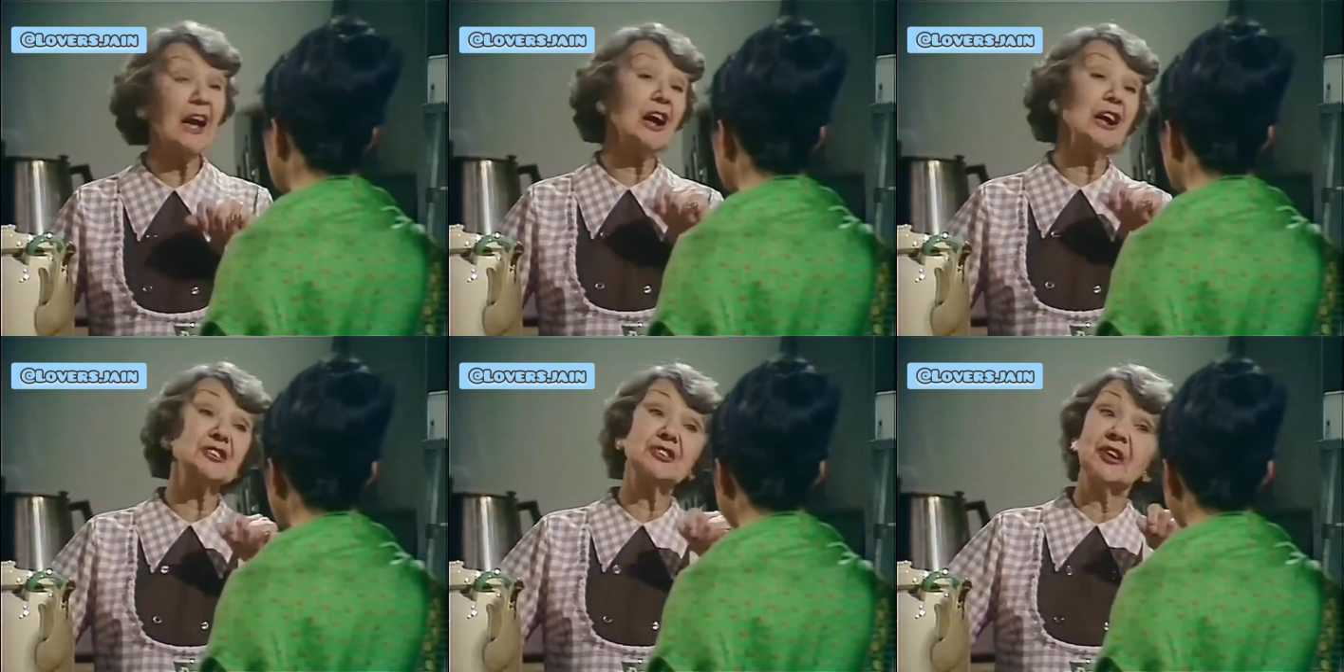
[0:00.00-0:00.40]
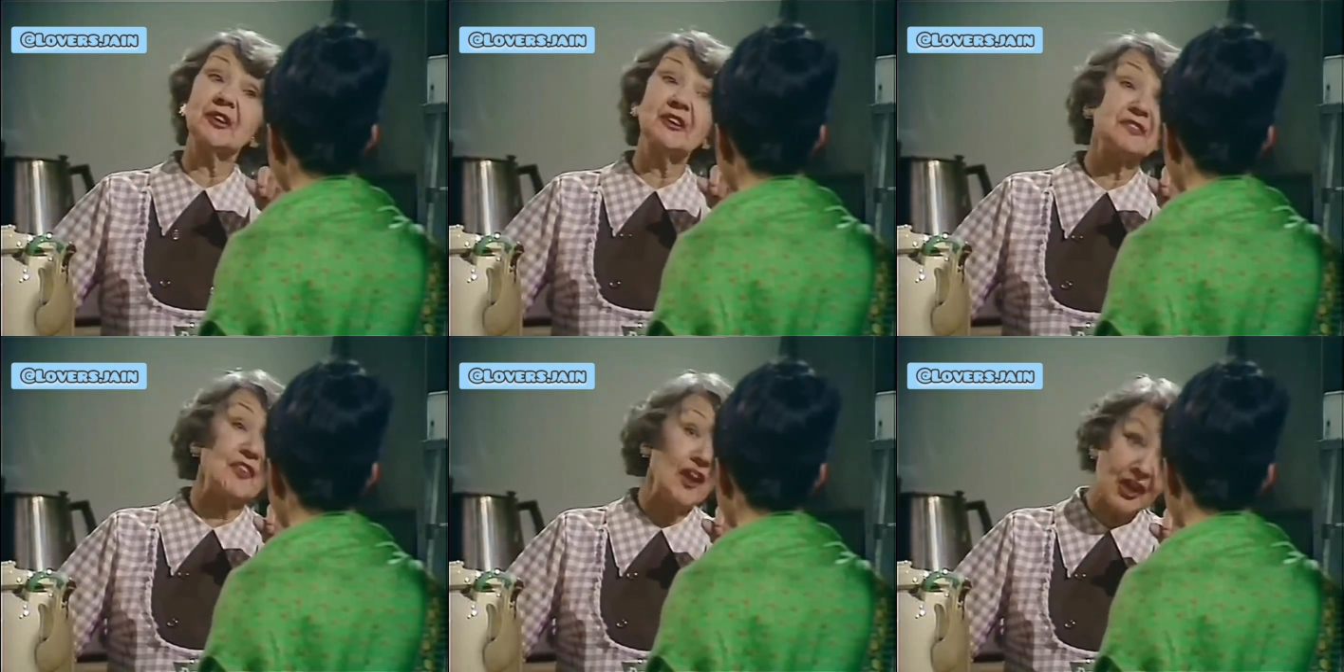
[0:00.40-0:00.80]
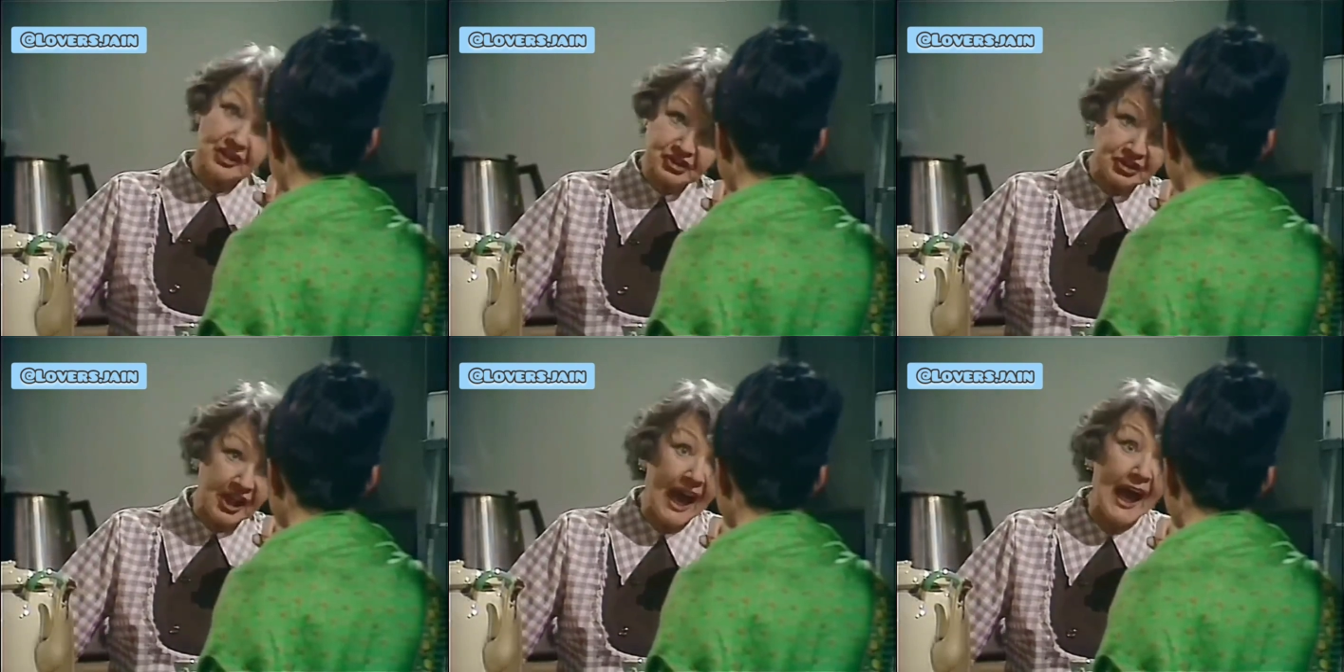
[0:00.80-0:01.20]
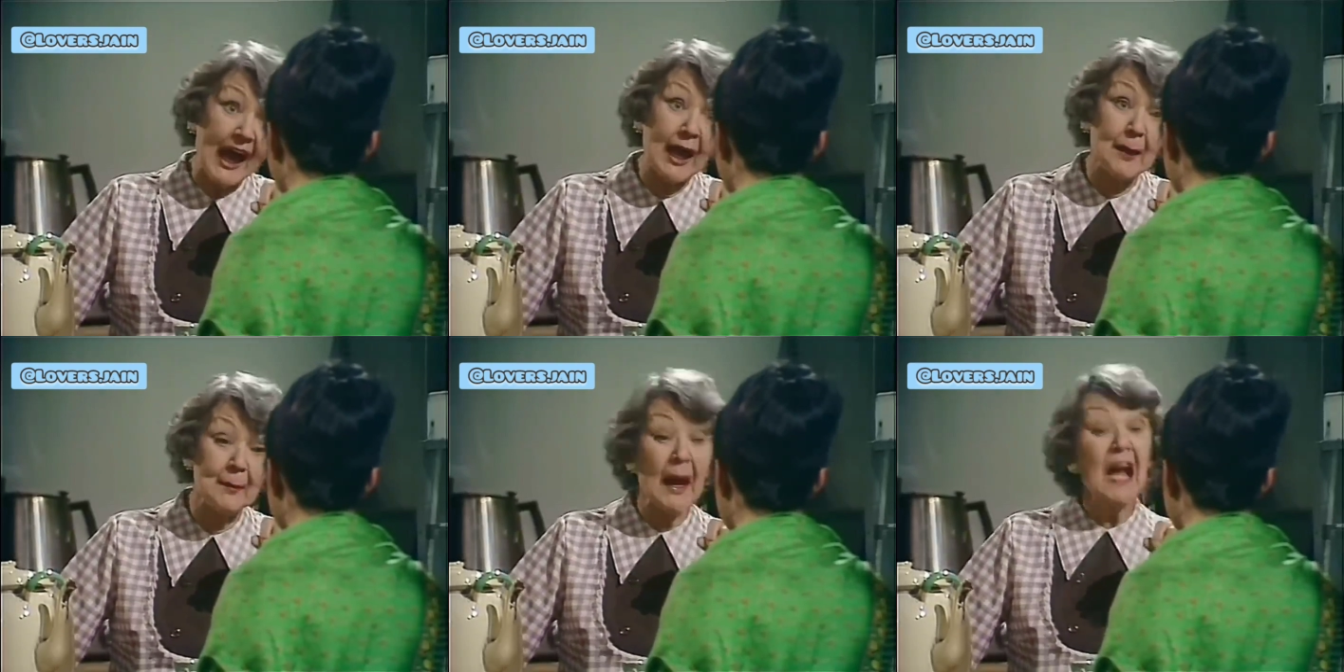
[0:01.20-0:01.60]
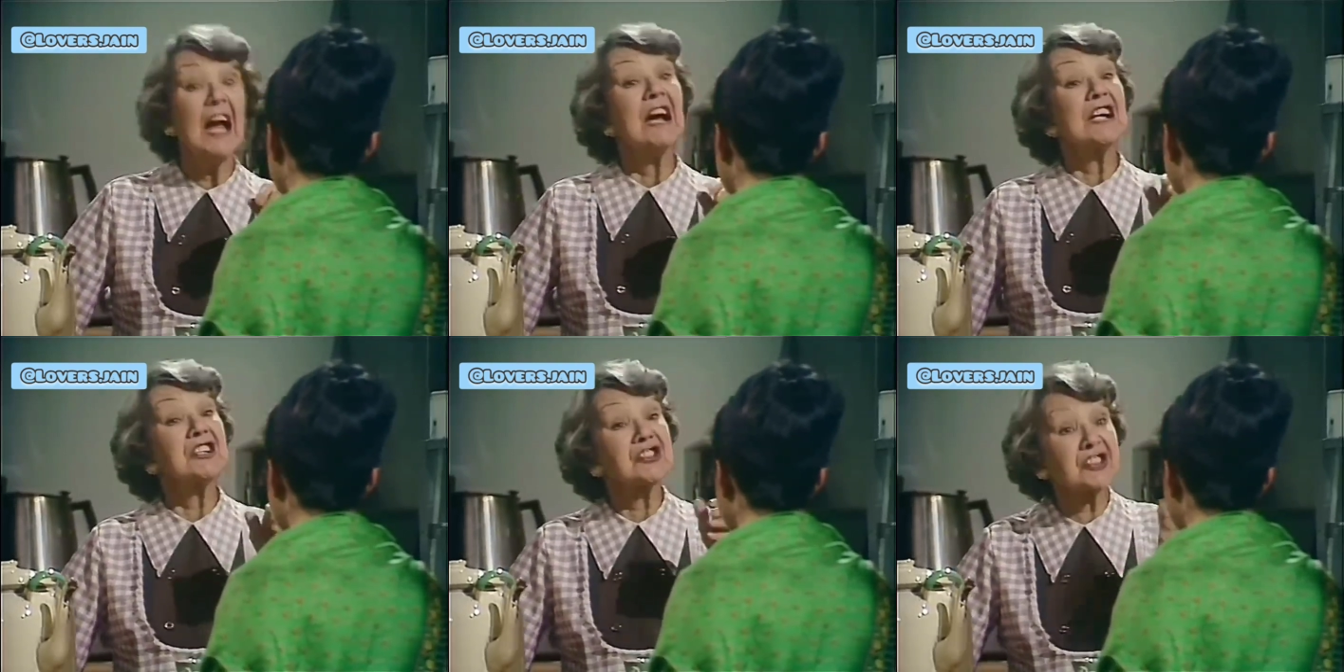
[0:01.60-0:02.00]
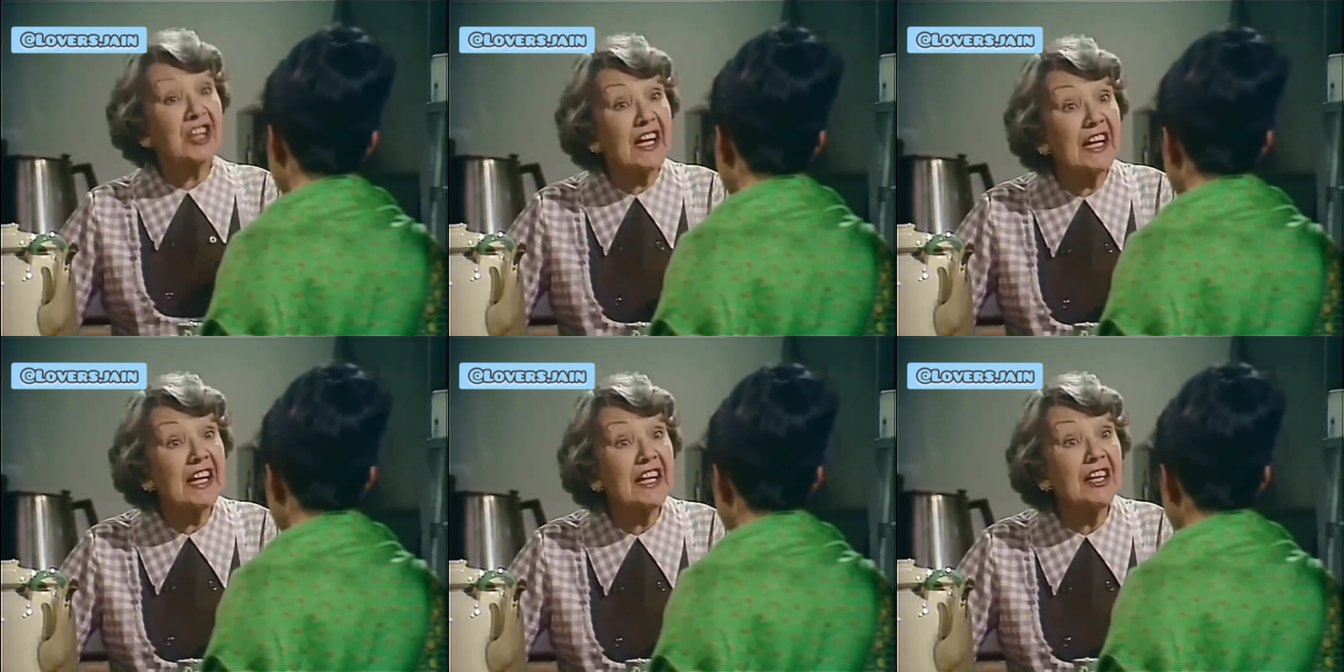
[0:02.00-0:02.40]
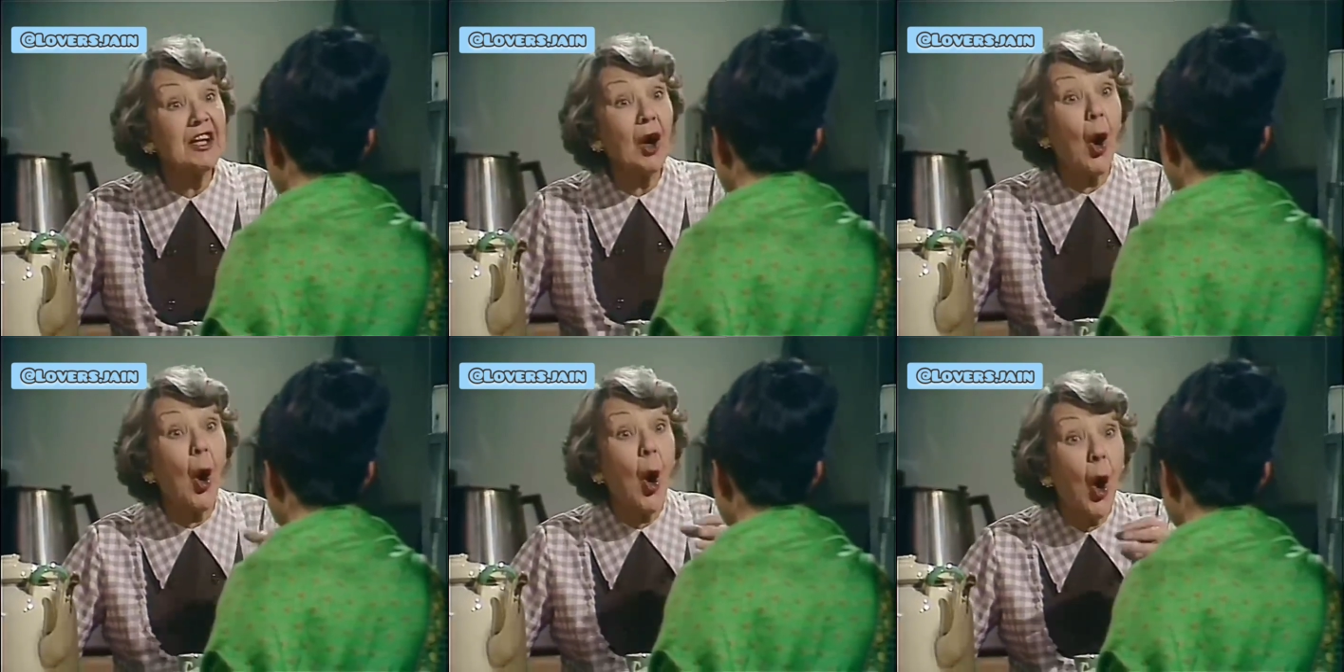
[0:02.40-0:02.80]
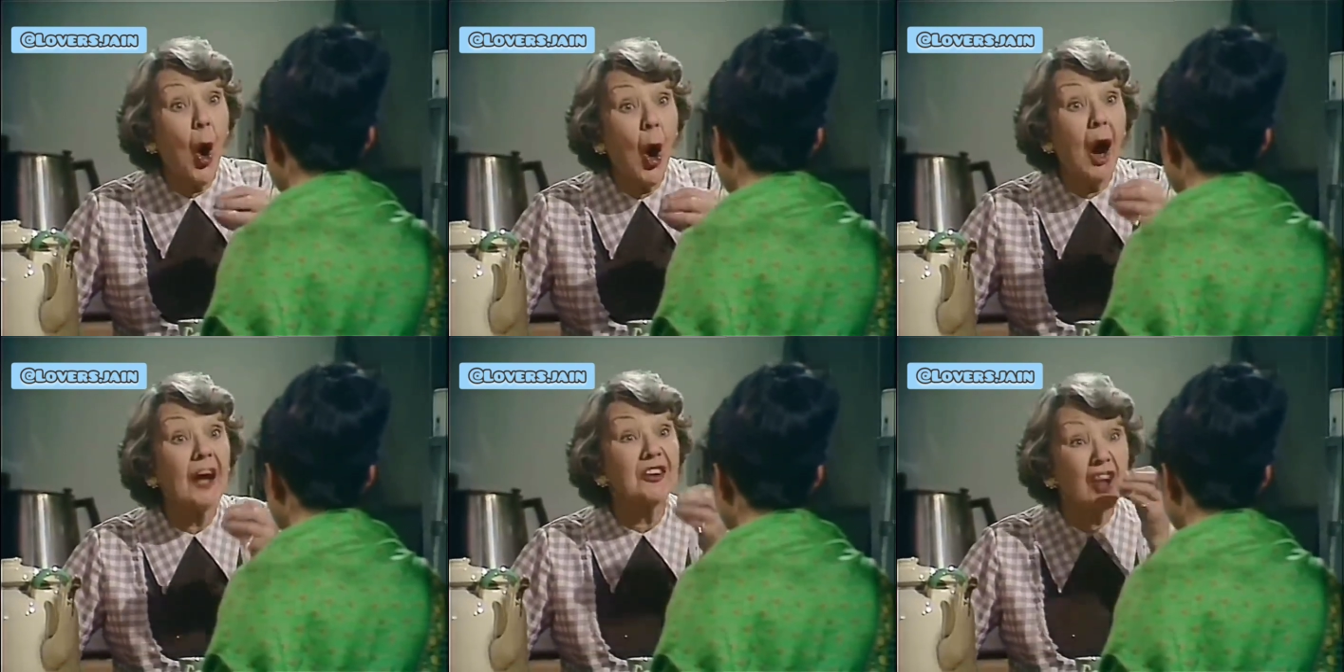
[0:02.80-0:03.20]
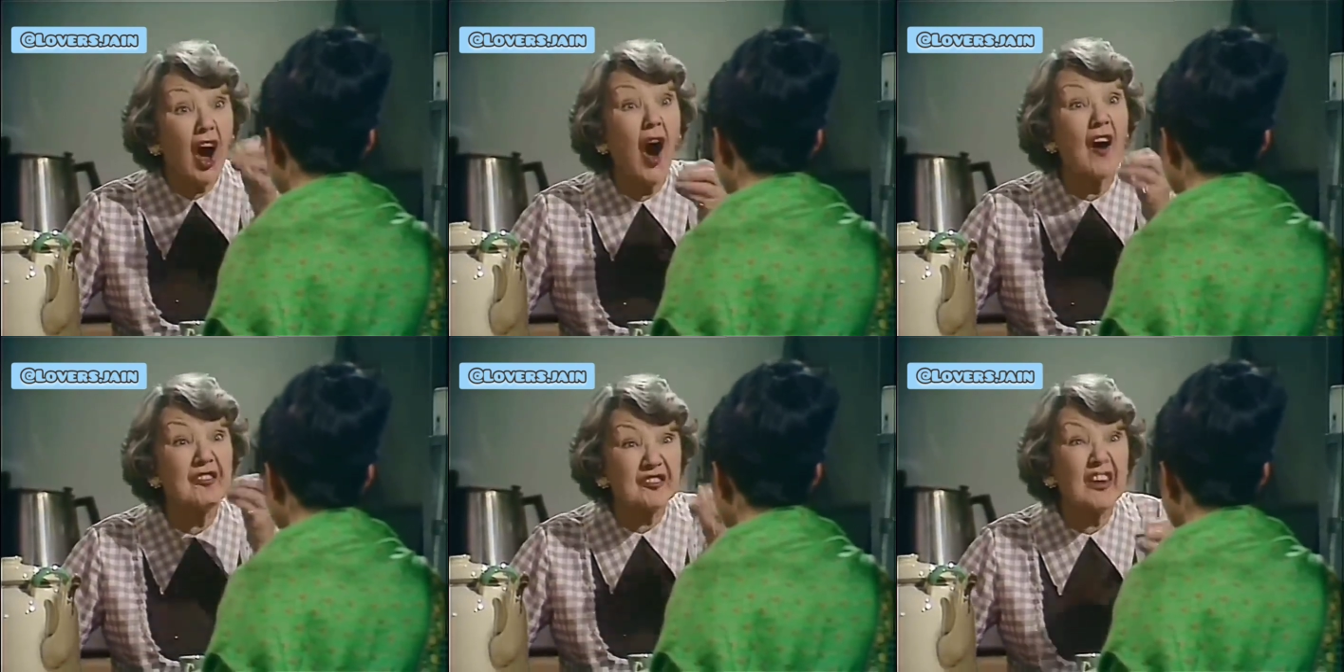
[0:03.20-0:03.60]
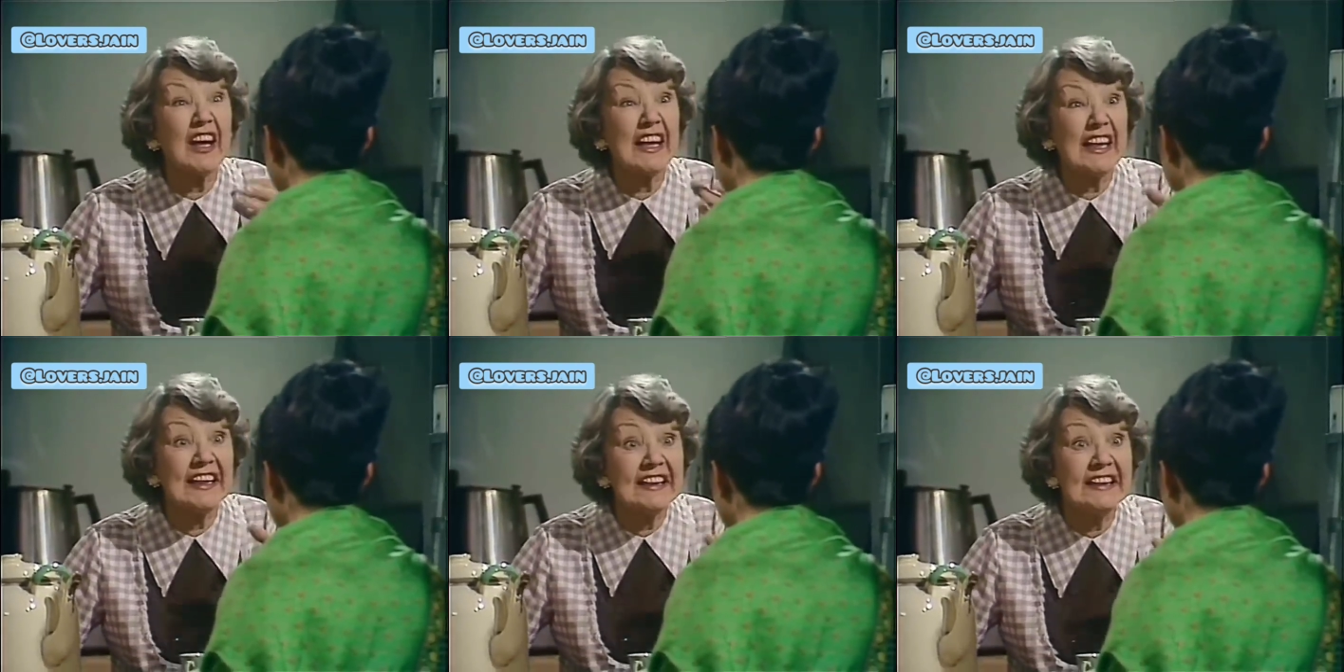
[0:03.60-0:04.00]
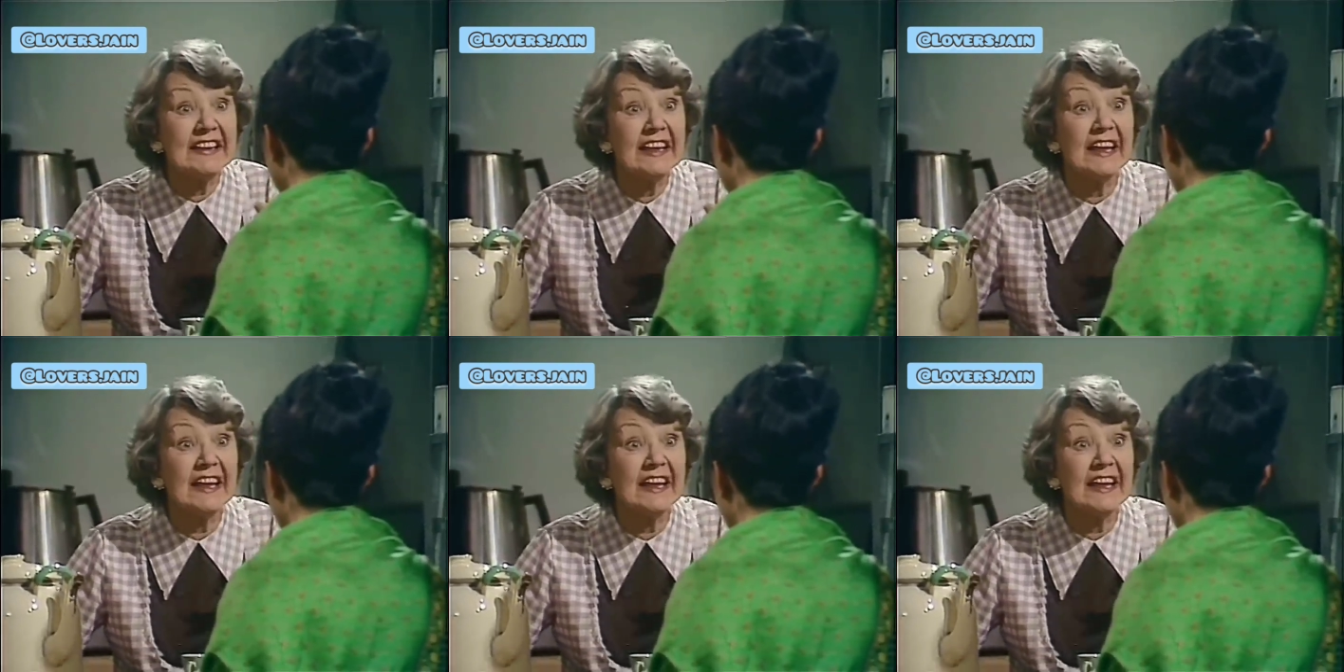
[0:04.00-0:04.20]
heard you the first time. Tea or coffee?